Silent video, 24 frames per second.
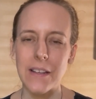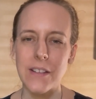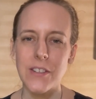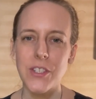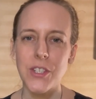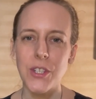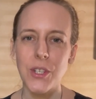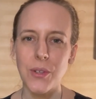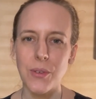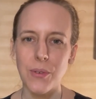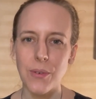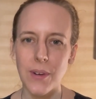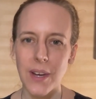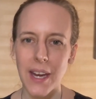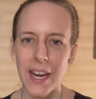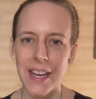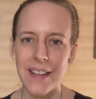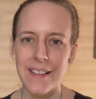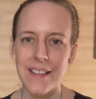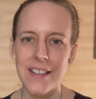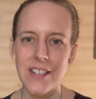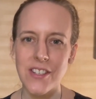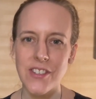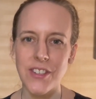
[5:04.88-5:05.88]
to
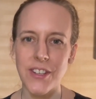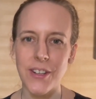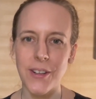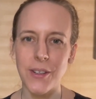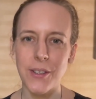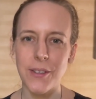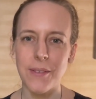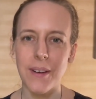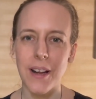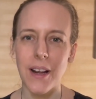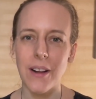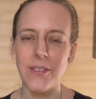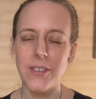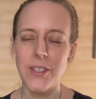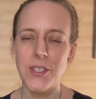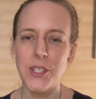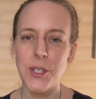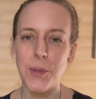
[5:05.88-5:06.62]
create this shield around you,